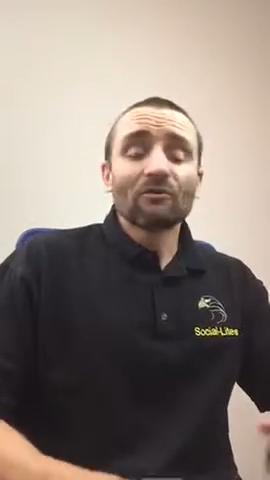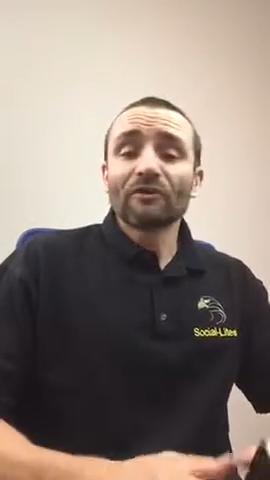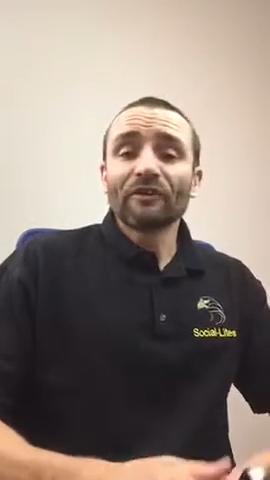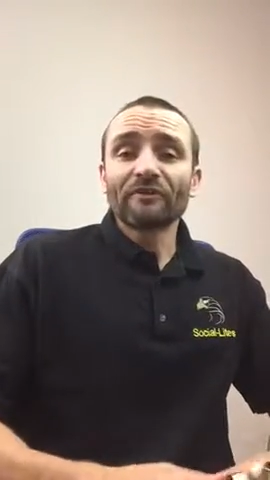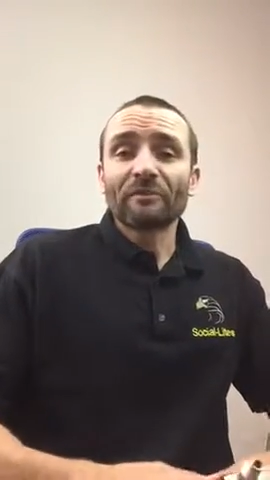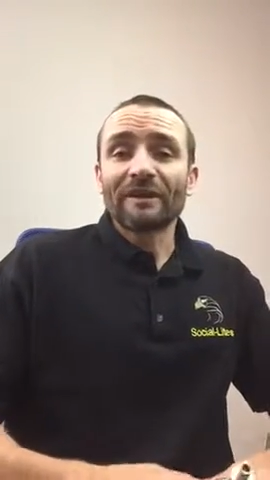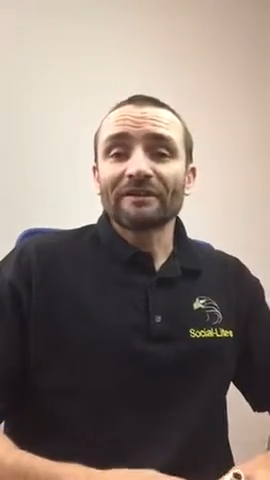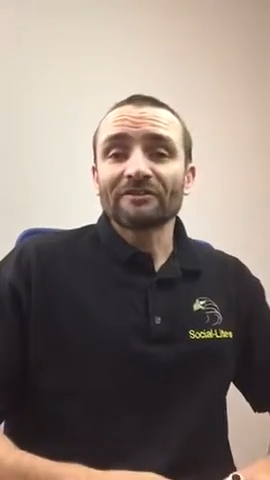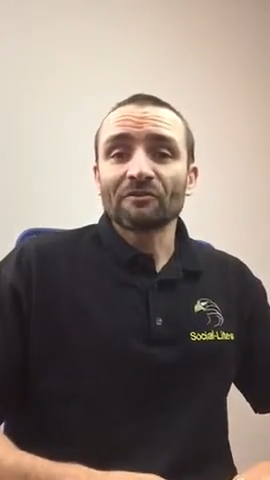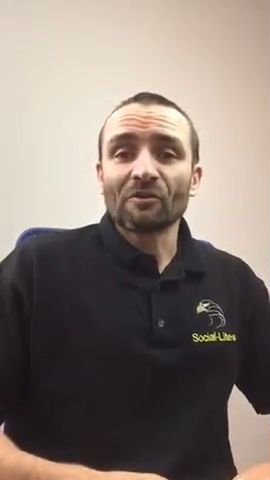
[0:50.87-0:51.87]
what I think about
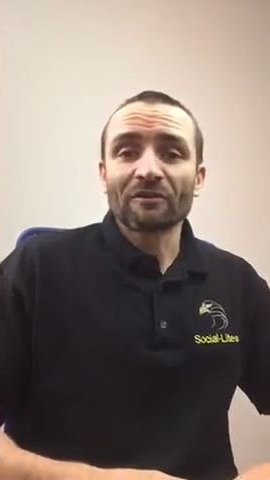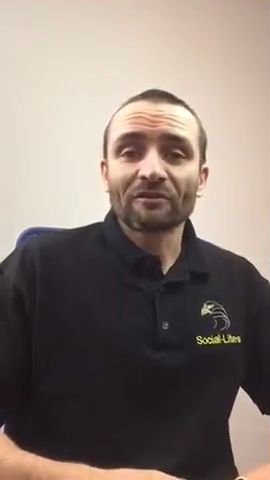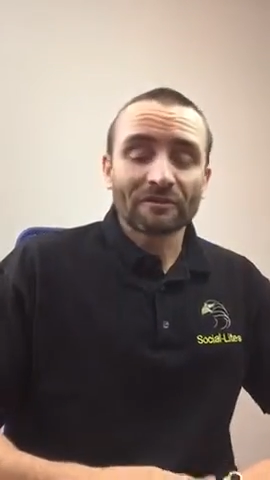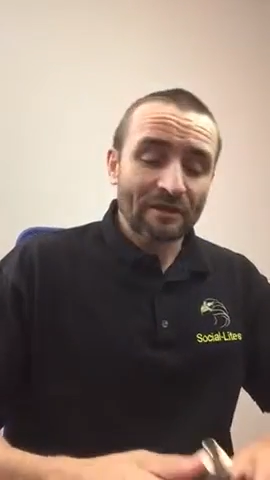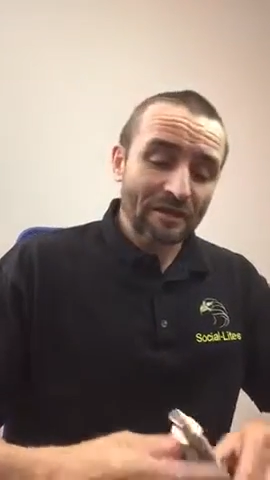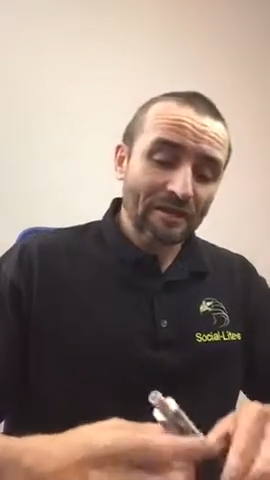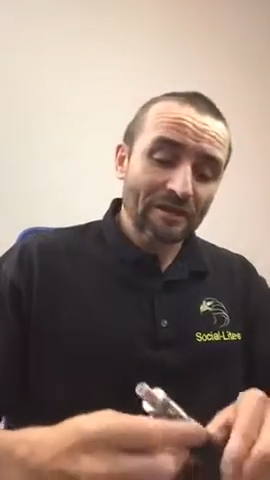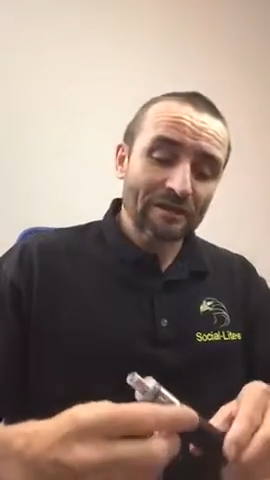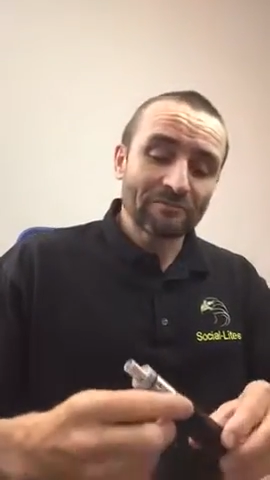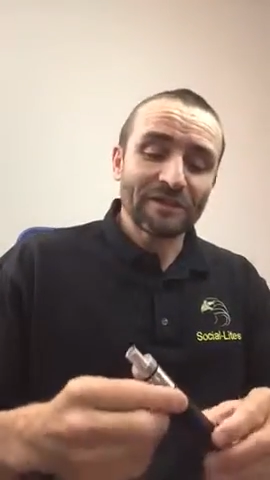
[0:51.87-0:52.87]
it. So we
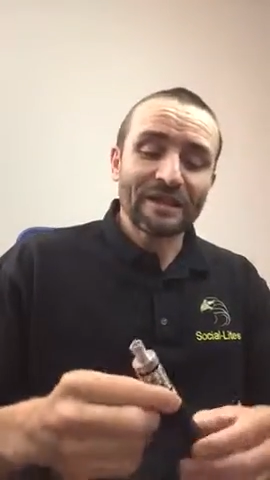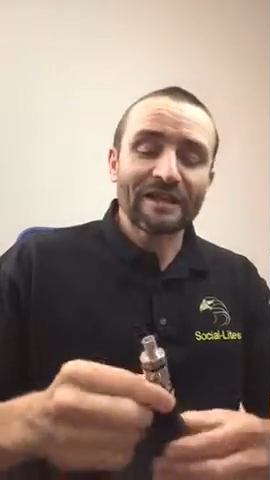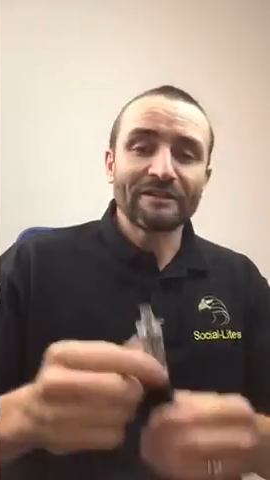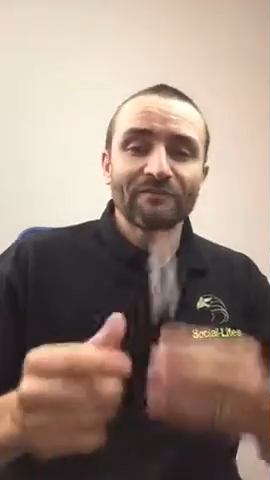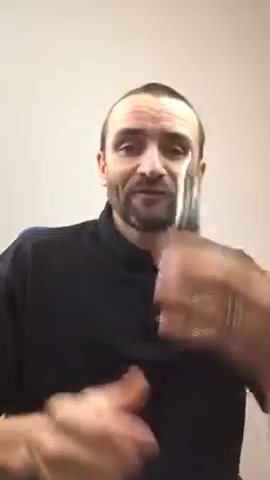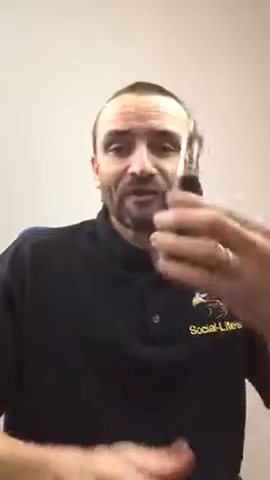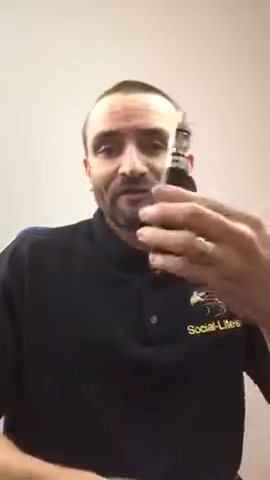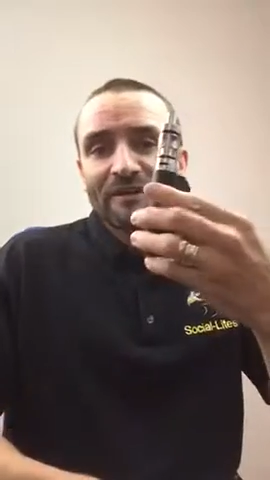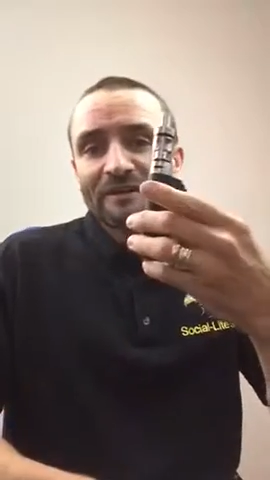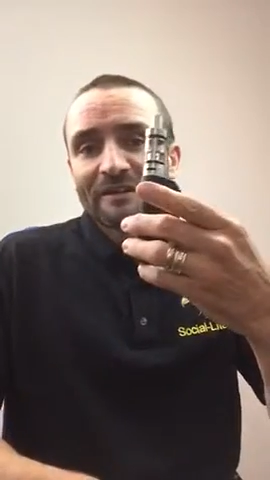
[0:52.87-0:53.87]
won't delay any
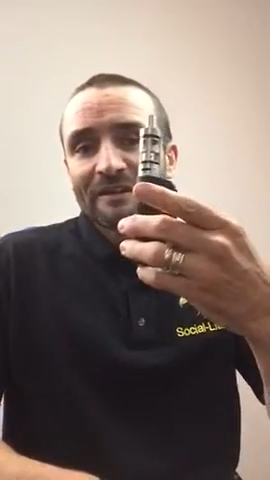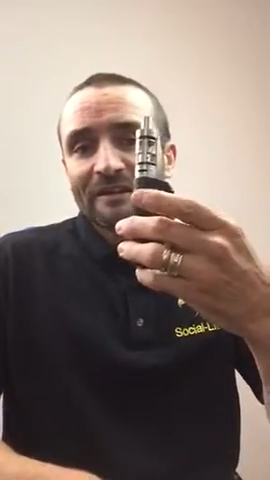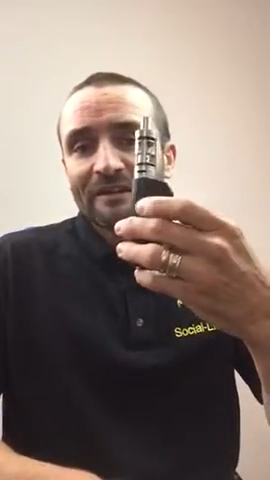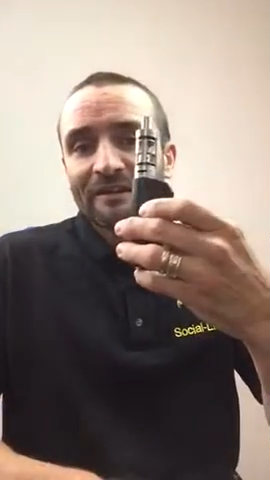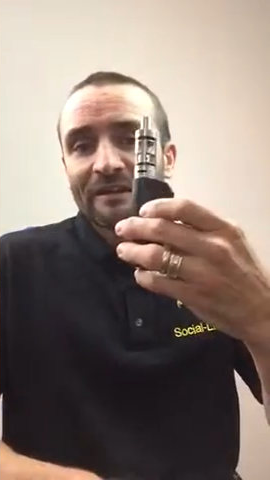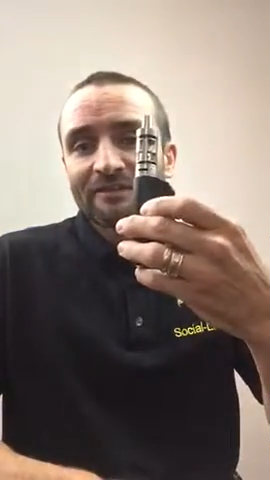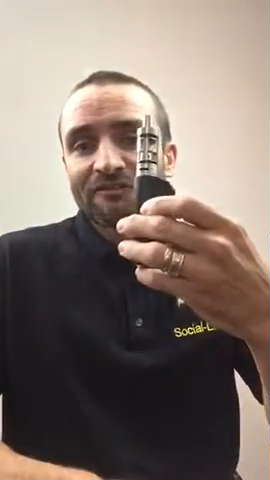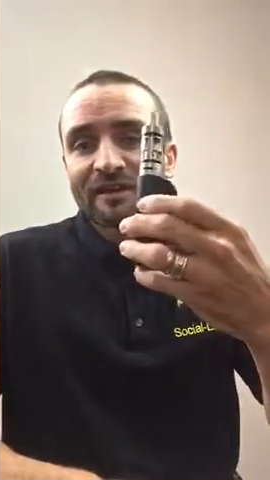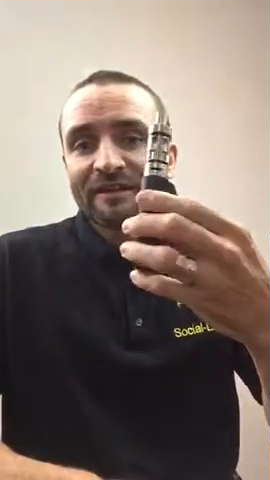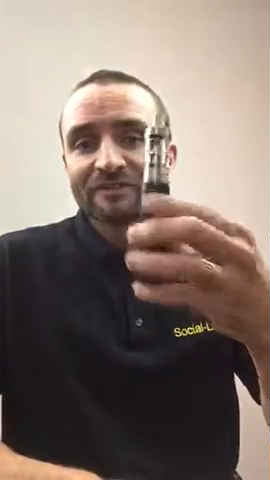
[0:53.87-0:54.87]
further, kick
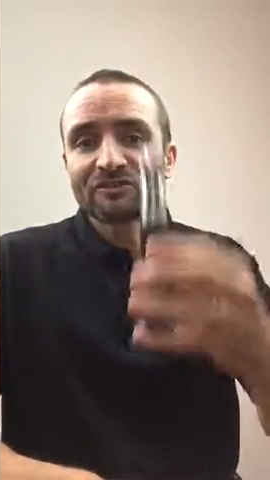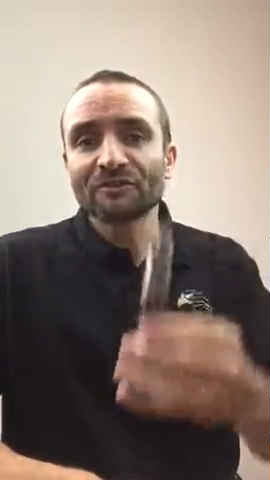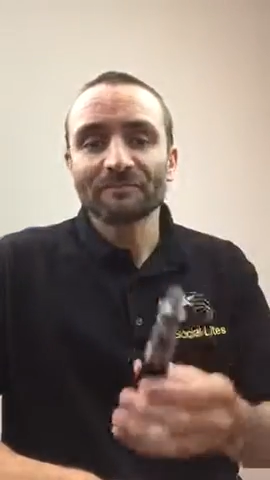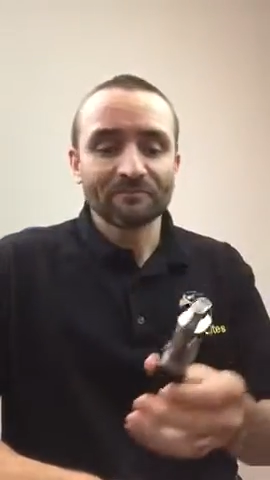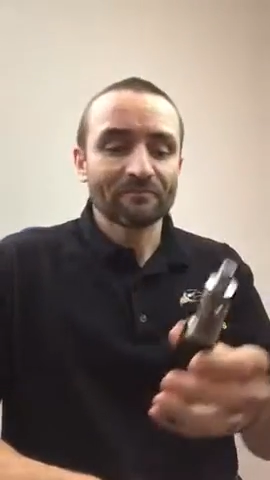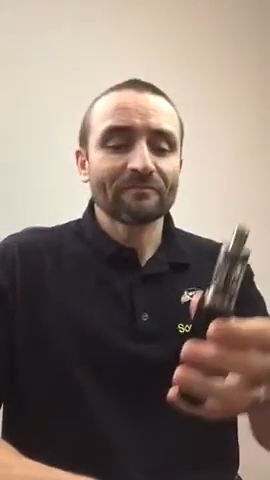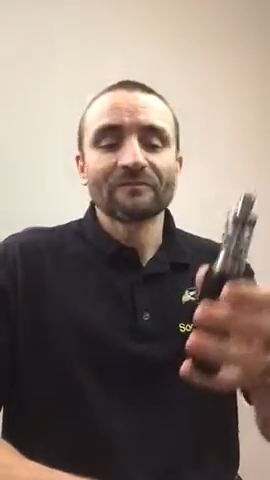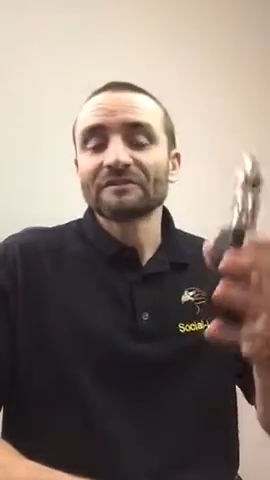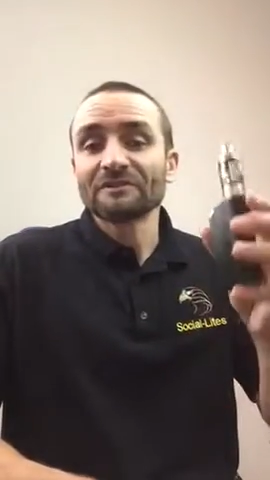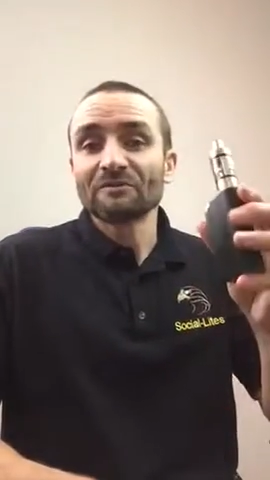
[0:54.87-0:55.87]
straight into it,
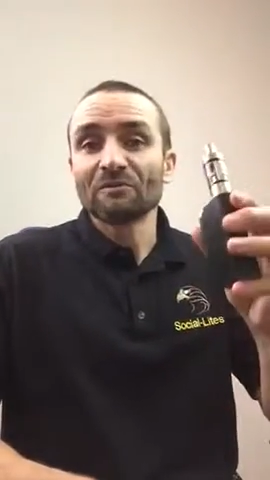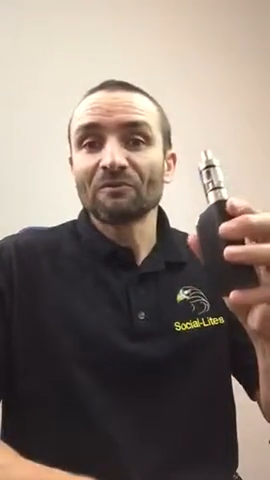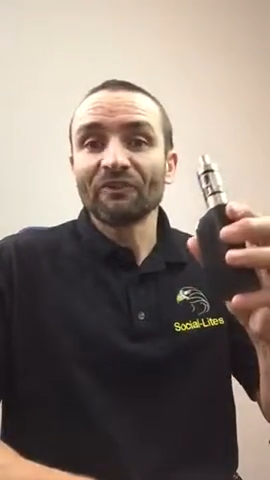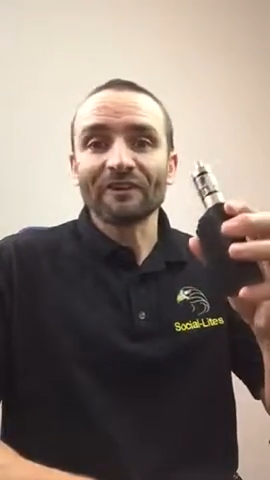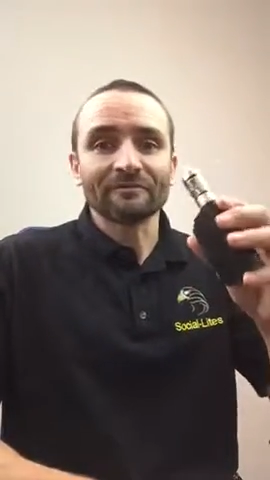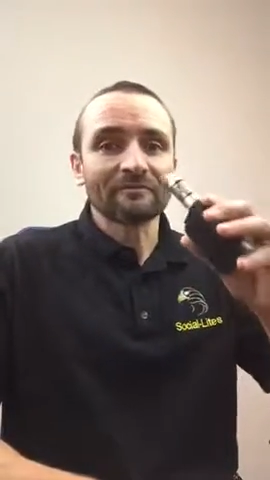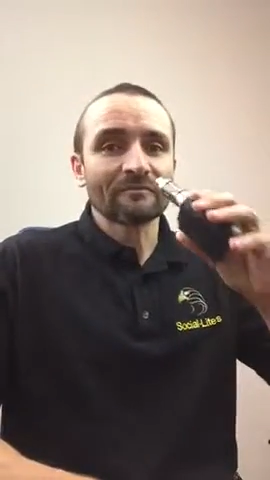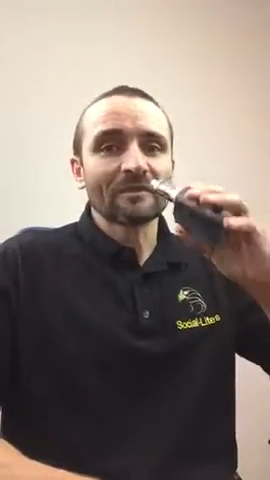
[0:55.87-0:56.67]
see what we think.